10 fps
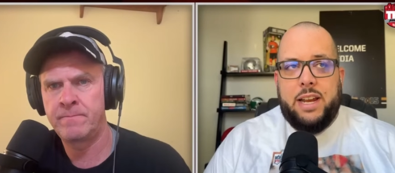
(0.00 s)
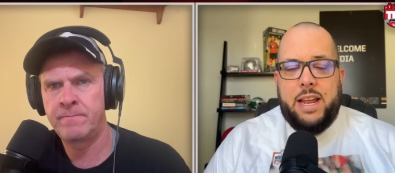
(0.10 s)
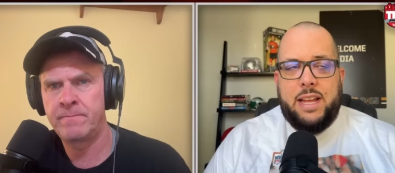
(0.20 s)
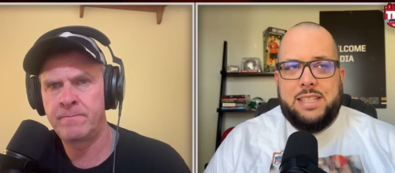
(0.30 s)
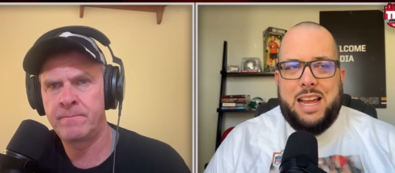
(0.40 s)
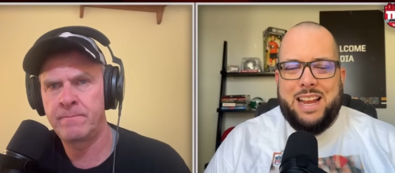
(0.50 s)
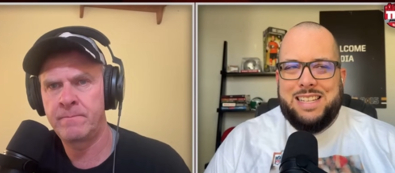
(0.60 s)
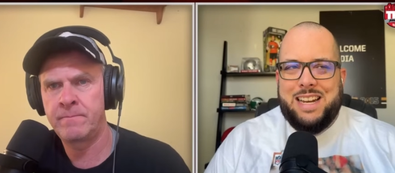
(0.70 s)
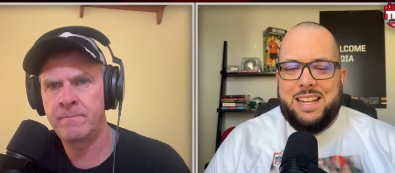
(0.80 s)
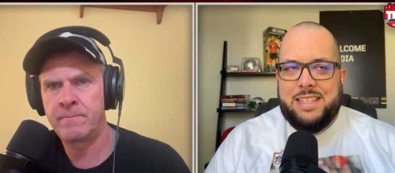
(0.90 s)
Speaker 1: it, I guess I guess
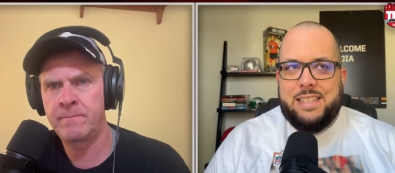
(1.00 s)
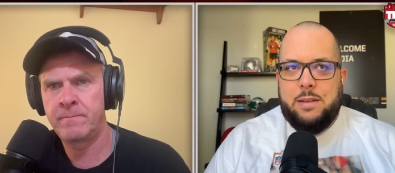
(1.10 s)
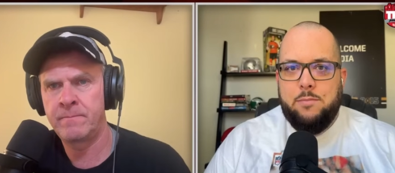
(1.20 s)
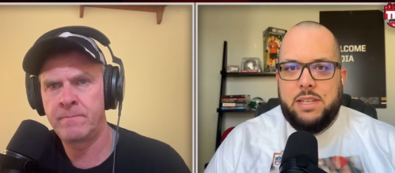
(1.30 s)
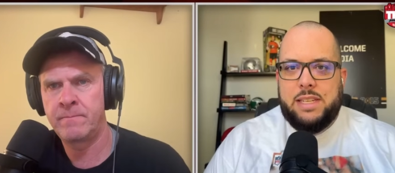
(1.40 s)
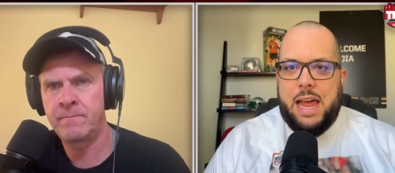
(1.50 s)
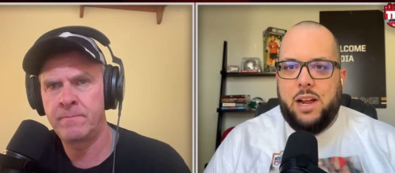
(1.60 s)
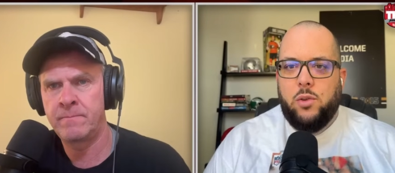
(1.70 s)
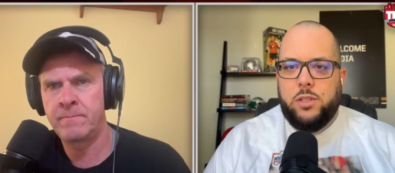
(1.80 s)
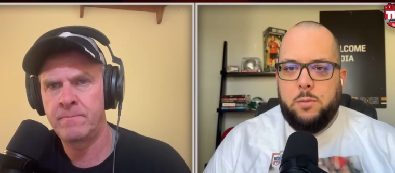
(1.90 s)
I didn't see missed
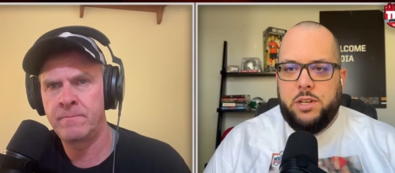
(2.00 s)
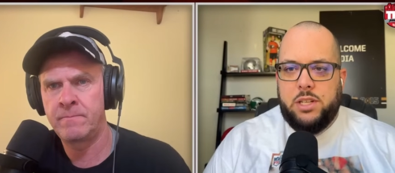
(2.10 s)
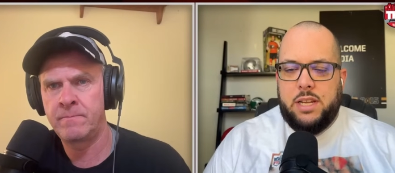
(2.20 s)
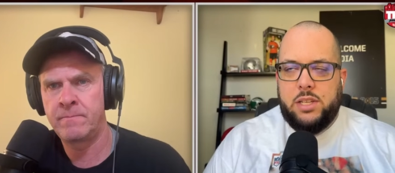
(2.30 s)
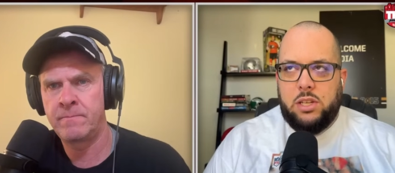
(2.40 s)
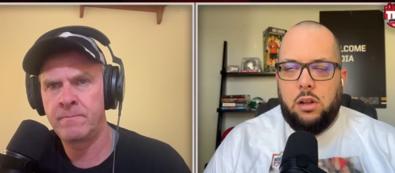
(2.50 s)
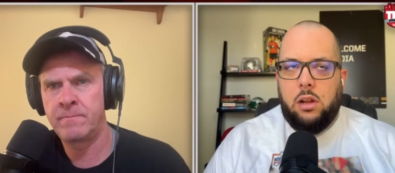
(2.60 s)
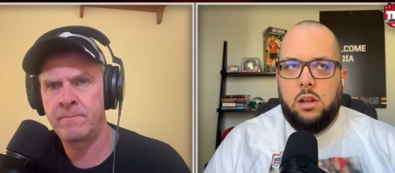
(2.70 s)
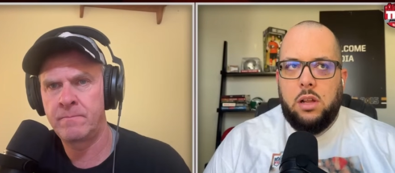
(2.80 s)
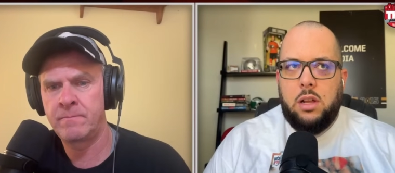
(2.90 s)
tackles as much as I saw
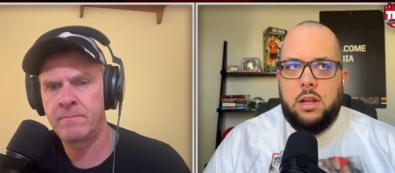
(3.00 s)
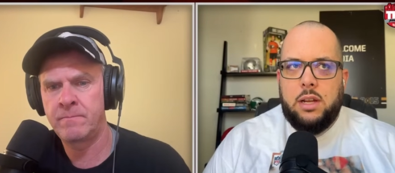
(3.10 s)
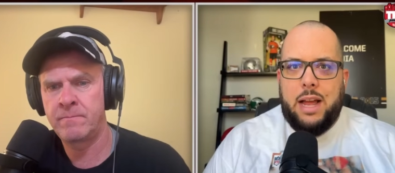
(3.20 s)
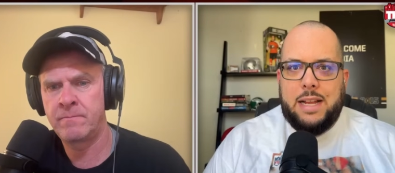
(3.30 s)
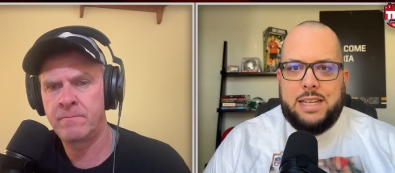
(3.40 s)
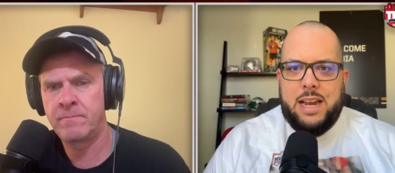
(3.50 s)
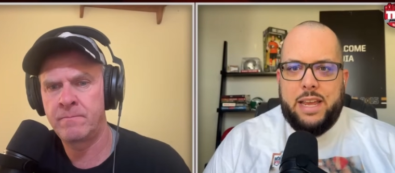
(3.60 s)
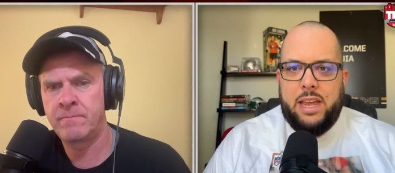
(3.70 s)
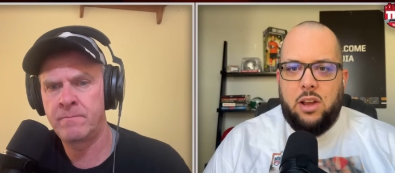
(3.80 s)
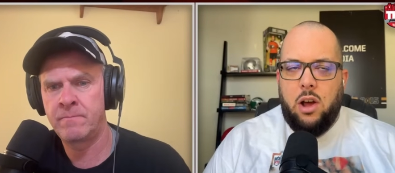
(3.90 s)
guys kind of
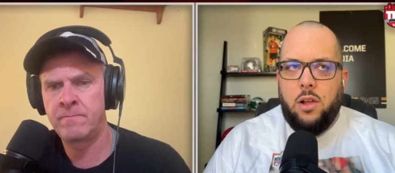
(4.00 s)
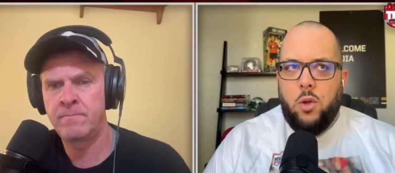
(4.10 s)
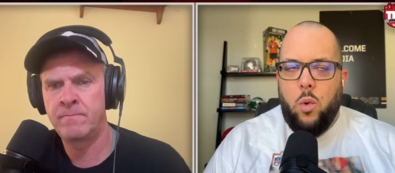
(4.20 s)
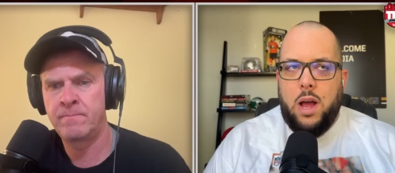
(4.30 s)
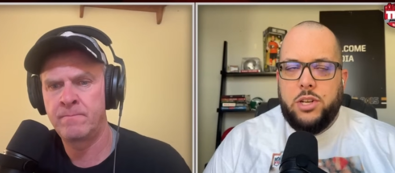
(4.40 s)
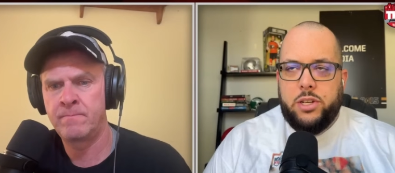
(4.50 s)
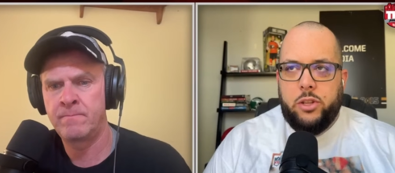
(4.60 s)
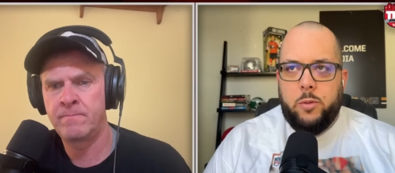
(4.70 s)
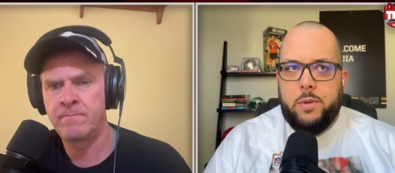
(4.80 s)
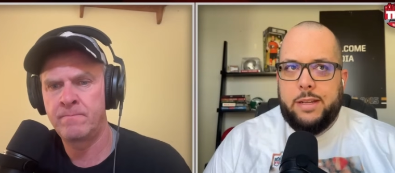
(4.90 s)
getting caught in the wash a
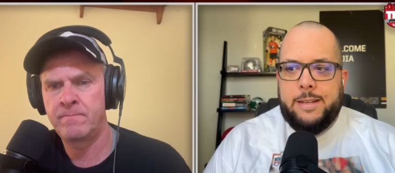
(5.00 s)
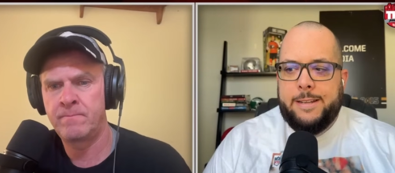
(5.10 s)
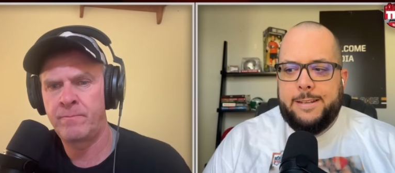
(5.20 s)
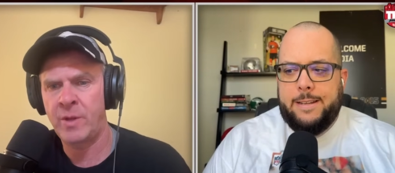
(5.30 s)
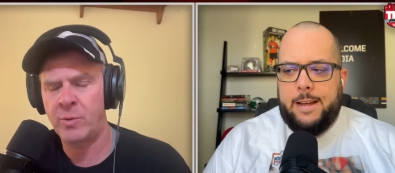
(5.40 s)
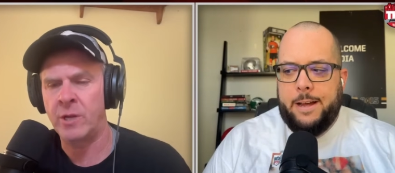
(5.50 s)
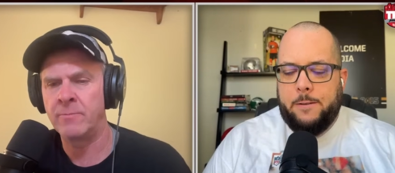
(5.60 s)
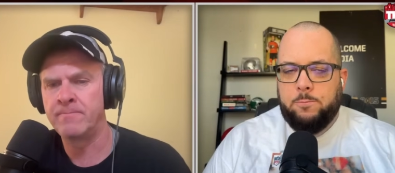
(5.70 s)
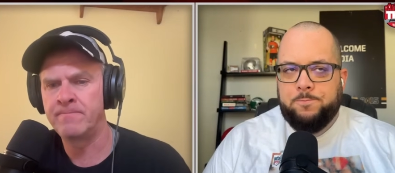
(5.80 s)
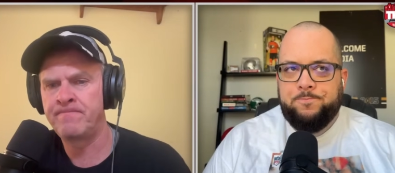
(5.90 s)
little bit. Okay.
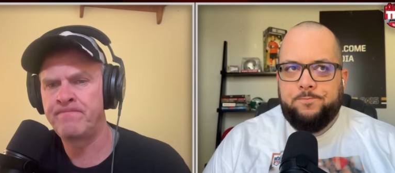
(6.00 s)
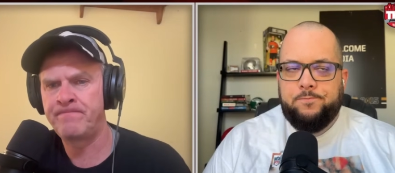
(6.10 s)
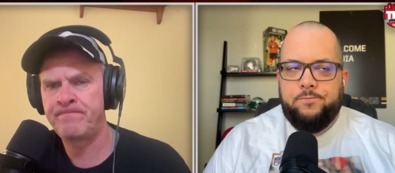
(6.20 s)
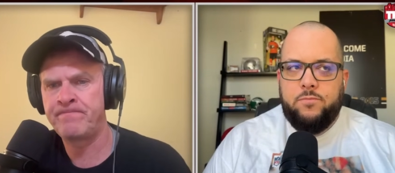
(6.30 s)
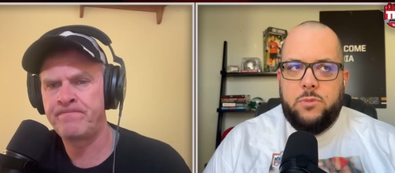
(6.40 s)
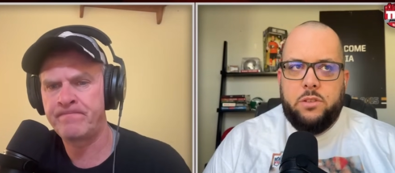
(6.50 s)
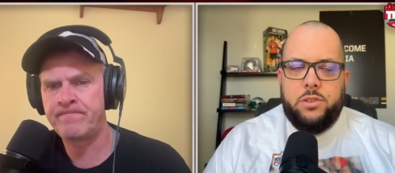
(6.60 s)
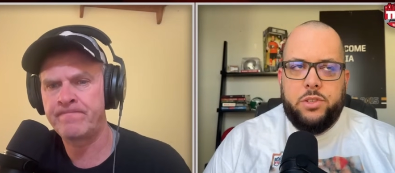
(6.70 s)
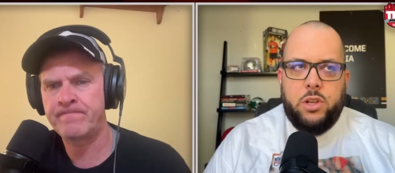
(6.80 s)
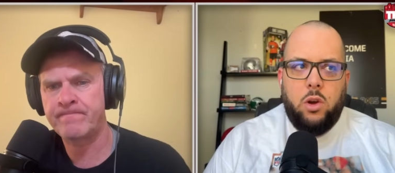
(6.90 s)
Speaker 2: Um,
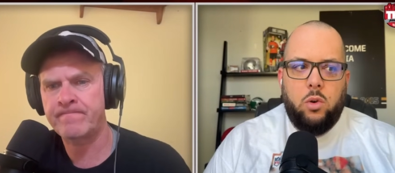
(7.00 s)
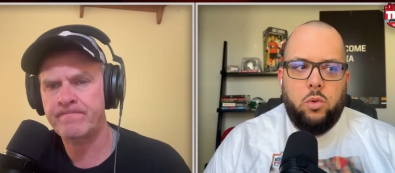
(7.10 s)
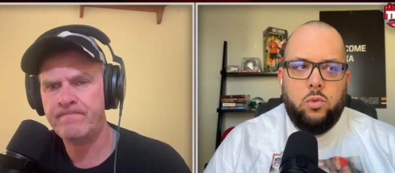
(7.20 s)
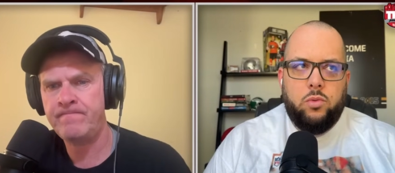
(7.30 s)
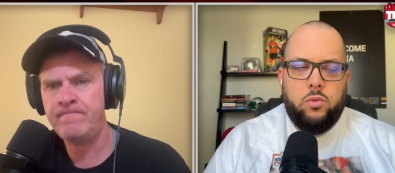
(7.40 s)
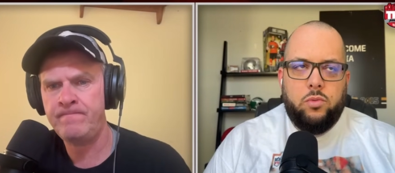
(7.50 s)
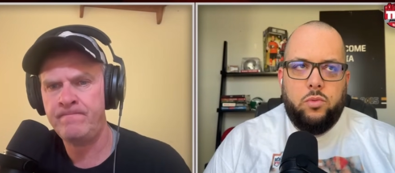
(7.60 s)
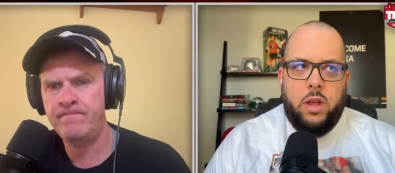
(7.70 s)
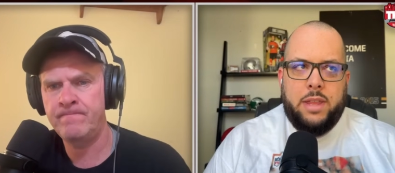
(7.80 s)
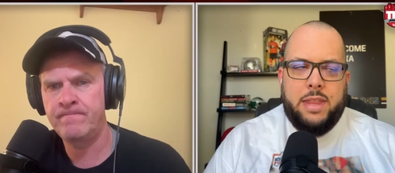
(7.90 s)
Speaker 1: so
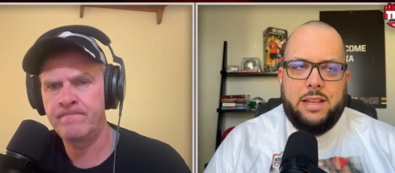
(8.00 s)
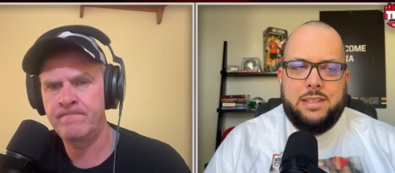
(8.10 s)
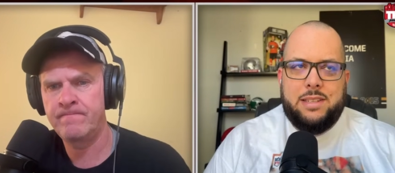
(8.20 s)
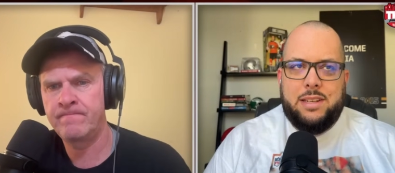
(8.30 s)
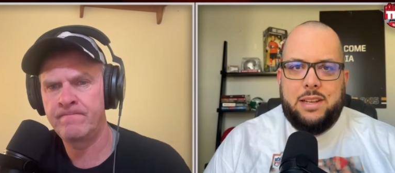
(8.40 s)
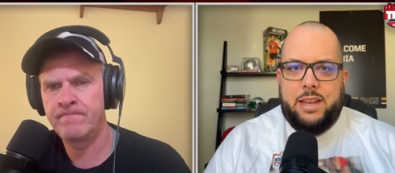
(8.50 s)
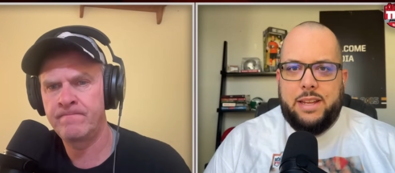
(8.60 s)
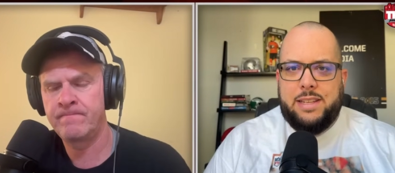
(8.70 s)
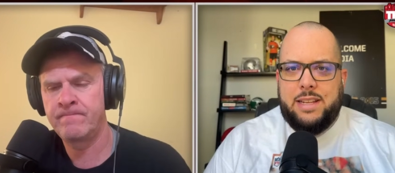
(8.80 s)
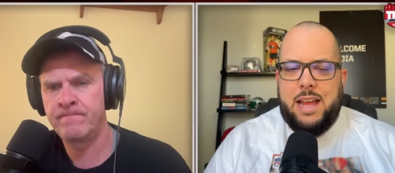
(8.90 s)
and that's like
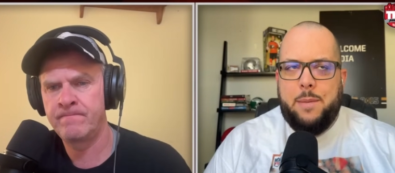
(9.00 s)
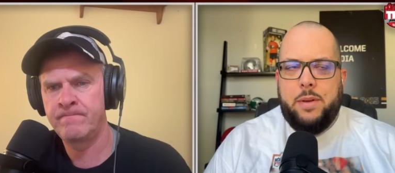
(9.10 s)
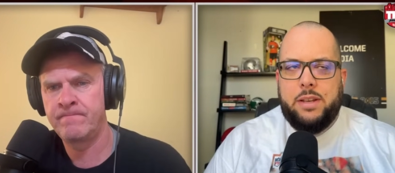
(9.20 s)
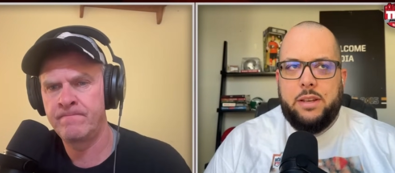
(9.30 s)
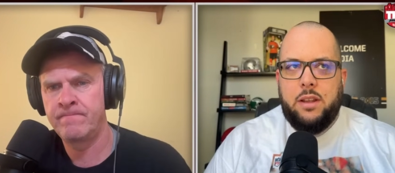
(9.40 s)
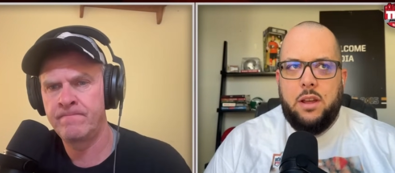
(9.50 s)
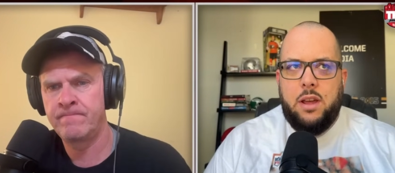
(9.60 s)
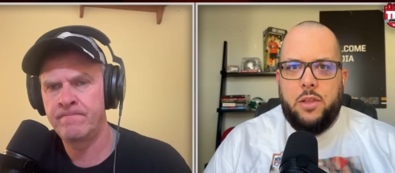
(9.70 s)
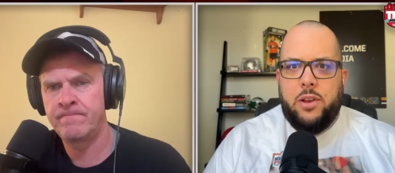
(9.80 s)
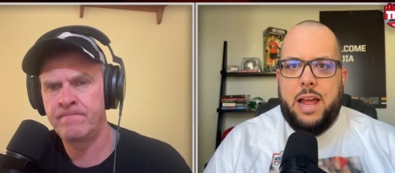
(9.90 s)
it's it's happened. I thought it